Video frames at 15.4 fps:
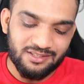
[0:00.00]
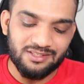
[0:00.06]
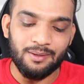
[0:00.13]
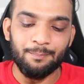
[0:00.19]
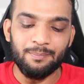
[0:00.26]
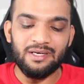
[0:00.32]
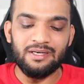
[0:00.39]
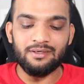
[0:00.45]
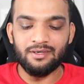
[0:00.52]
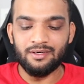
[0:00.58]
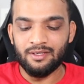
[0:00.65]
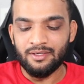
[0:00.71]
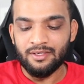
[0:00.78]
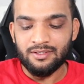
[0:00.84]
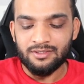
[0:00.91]
gets
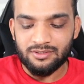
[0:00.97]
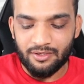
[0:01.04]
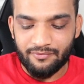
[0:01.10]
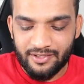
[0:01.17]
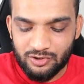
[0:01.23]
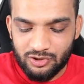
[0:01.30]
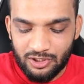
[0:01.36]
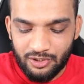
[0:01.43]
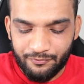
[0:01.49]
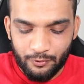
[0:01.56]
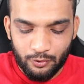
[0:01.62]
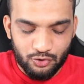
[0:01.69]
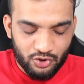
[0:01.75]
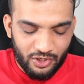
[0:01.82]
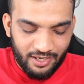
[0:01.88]
completed. So eventually if
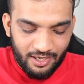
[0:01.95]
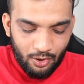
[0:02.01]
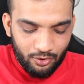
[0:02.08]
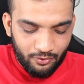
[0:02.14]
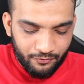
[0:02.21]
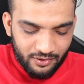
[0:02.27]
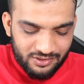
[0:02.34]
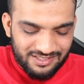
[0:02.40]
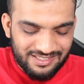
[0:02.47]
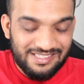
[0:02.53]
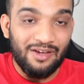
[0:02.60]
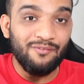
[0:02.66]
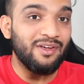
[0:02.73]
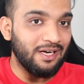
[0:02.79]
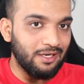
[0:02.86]
you check out for
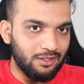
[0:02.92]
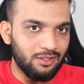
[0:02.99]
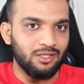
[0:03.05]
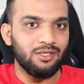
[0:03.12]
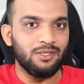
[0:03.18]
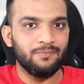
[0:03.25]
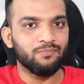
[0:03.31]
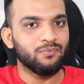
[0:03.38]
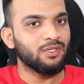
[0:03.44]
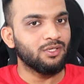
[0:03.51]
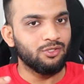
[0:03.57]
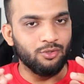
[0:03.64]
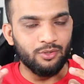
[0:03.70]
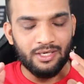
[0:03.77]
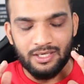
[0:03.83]
780,
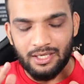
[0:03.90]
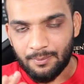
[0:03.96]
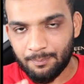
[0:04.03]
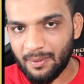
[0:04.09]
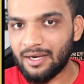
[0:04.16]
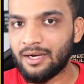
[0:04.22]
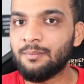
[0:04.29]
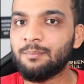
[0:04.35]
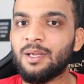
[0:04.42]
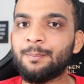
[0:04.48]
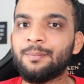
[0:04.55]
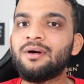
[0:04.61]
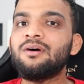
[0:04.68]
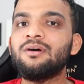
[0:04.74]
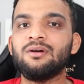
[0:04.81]
you can take pen and
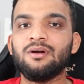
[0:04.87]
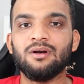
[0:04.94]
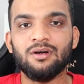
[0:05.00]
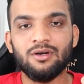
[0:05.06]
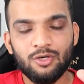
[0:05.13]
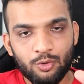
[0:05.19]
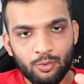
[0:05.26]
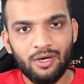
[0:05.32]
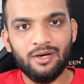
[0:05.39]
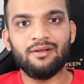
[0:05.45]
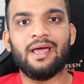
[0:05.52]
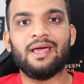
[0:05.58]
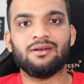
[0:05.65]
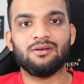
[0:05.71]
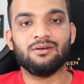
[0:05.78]
paper, do a
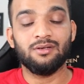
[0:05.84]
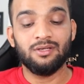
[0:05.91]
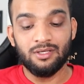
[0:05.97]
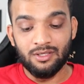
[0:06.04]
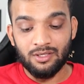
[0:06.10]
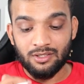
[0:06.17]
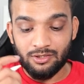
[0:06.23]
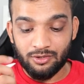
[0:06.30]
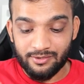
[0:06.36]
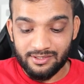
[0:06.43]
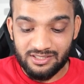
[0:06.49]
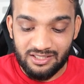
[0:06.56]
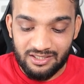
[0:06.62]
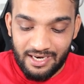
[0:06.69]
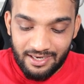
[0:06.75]
dry run.
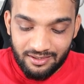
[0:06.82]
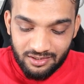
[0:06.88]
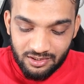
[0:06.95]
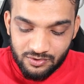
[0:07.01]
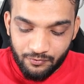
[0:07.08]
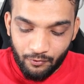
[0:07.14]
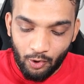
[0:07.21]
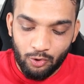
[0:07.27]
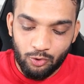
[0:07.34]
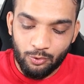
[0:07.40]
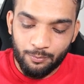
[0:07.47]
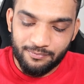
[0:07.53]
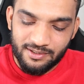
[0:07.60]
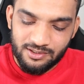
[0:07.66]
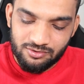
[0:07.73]
You'll see that this for
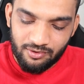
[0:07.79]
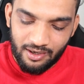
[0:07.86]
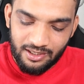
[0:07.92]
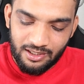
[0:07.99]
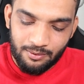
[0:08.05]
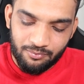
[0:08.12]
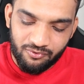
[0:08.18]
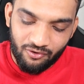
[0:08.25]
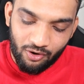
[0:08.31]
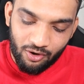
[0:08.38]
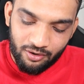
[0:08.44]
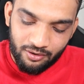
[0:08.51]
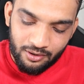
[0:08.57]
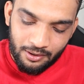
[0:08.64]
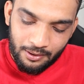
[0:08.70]
loop is running
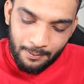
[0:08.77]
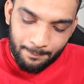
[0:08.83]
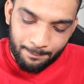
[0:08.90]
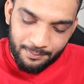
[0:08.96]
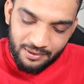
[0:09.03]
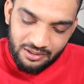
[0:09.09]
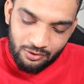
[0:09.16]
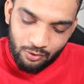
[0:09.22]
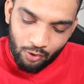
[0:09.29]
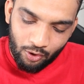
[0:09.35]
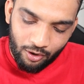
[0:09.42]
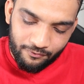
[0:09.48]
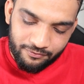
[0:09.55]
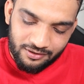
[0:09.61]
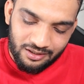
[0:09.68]
for
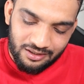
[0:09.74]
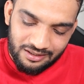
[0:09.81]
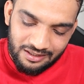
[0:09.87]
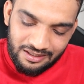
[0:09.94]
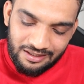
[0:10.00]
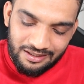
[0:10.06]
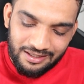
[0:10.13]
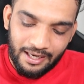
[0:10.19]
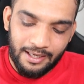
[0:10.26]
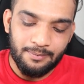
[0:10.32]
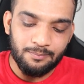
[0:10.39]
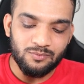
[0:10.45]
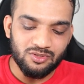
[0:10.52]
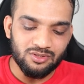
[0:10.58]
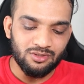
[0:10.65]
bigo of 13
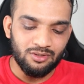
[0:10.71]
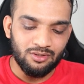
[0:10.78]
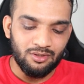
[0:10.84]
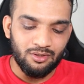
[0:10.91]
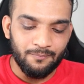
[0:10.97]
times